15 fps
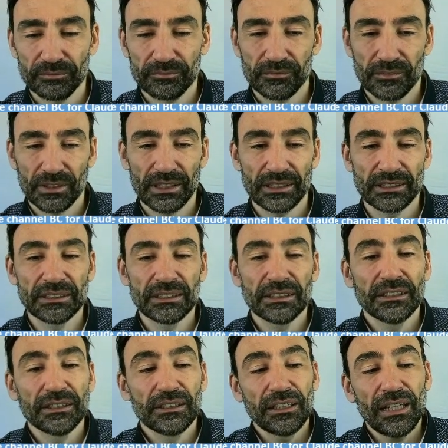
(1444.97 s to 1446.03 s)
Okay.
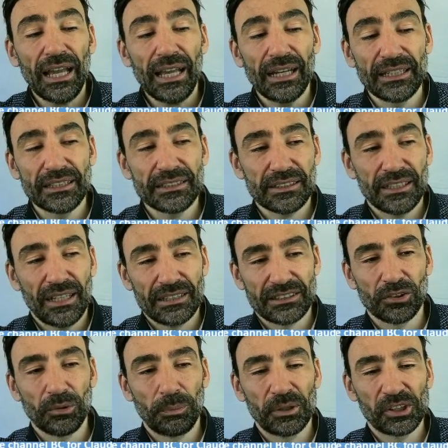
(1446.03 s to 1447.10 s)
Alice has
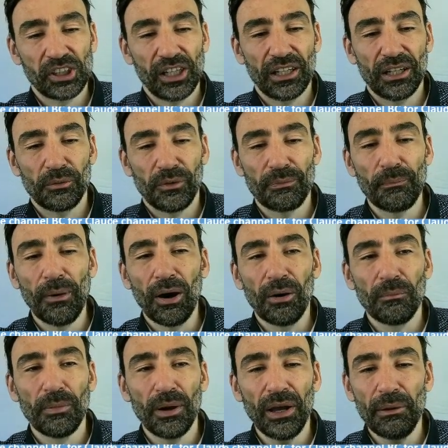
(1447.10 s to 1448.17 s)
an open channel with
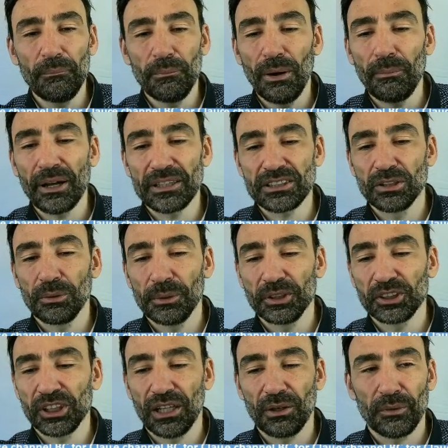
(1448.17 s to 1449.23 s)
Bob, and Bob has an open
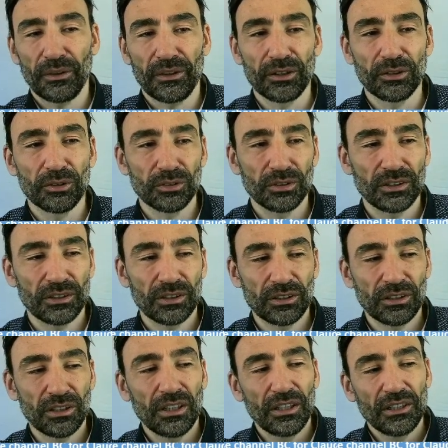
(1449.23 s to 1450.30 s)
channel with Claude.
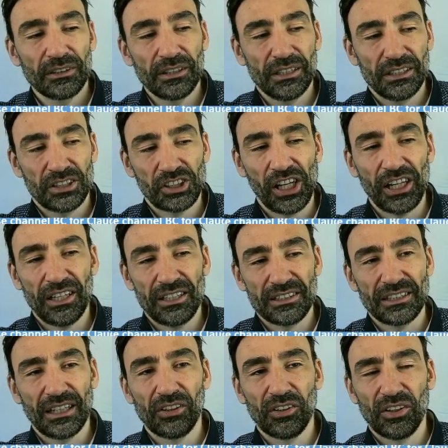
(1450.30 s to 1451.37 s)
The channels
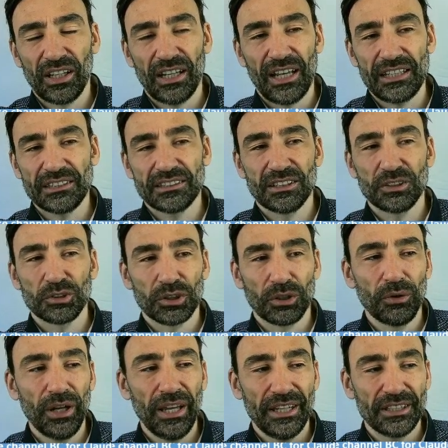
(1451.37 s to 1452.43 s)
are organized in the usual
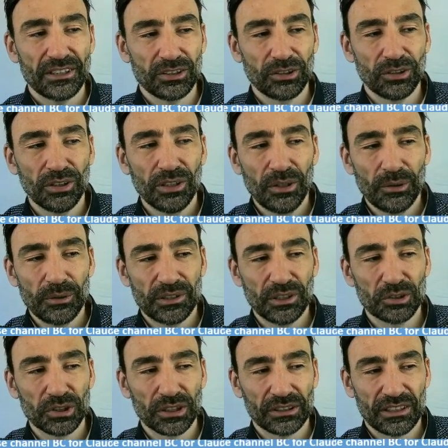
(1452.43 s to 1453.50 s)
way, so with the
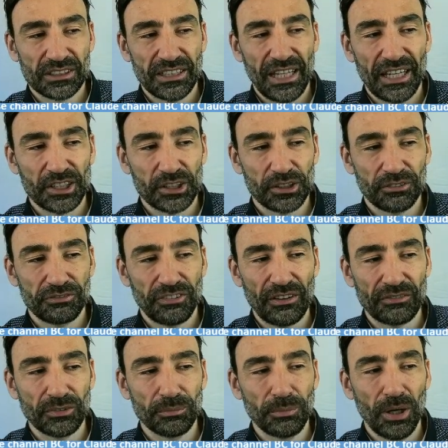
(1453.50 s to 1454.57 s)
usual transaction,
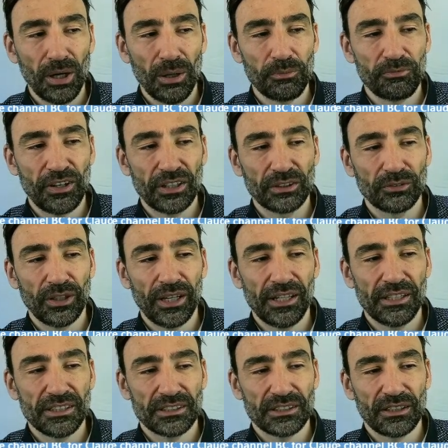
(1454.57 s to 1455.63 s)
5 to Bob, 5 to
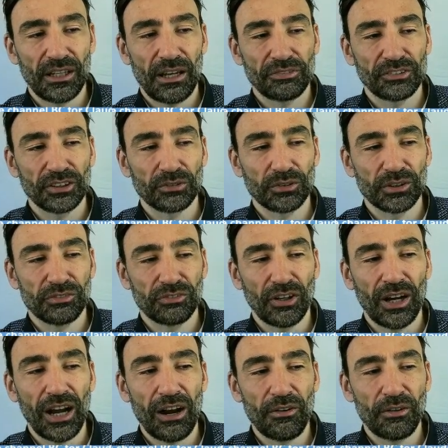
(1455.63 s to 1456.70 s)
Alice after 24
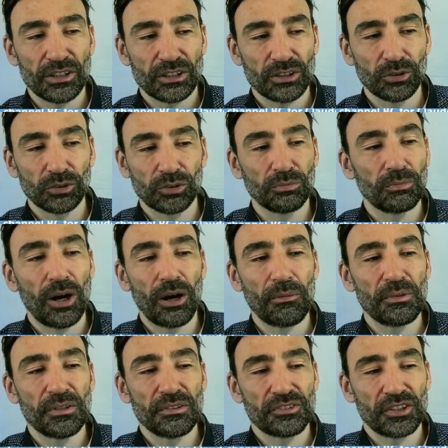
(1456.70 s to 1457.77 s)
hours, or to
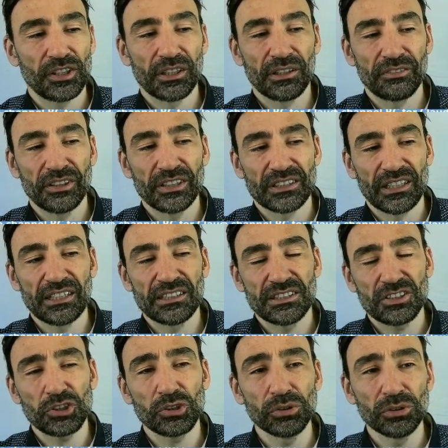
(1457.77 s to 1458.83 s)
Bob if she reveals Alice
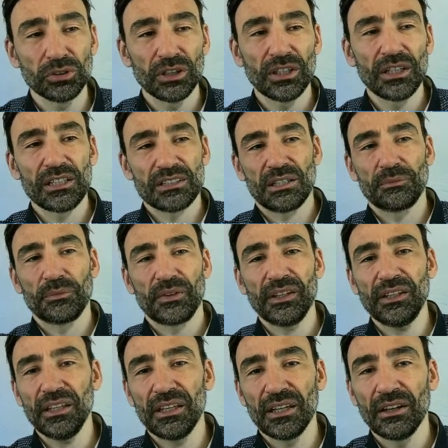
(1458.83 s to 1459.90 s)
Chu. Same thing
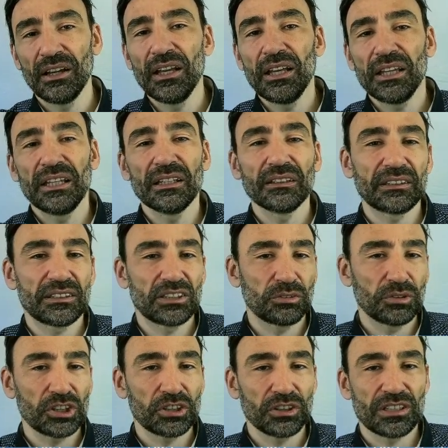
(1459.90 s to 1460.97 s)
here. Here the
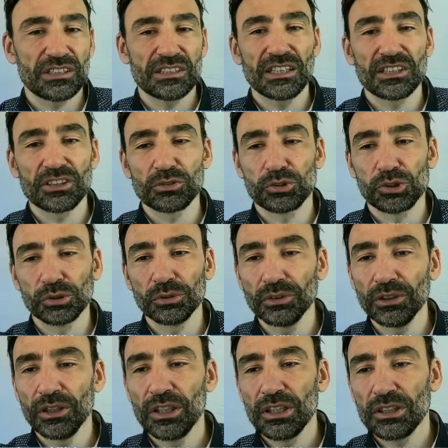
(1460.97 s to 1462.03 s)
situation is 6 to
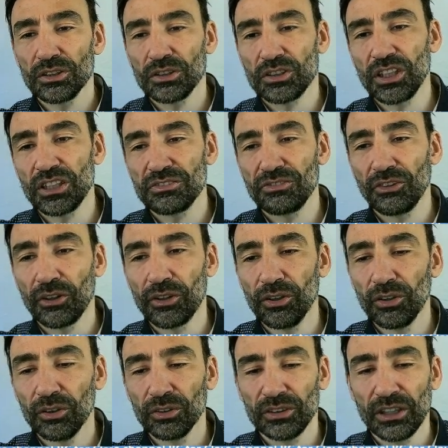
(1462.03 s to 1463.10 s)
Chu, so 6 for
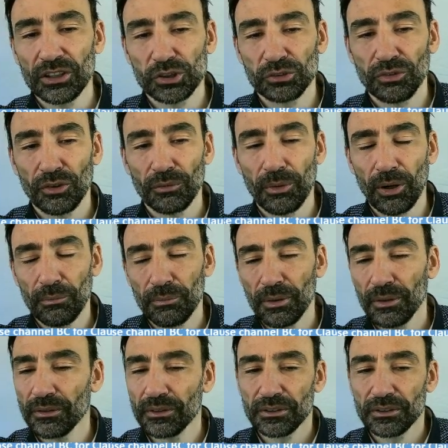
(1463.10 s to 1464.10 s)
Claude and 2 for Bob.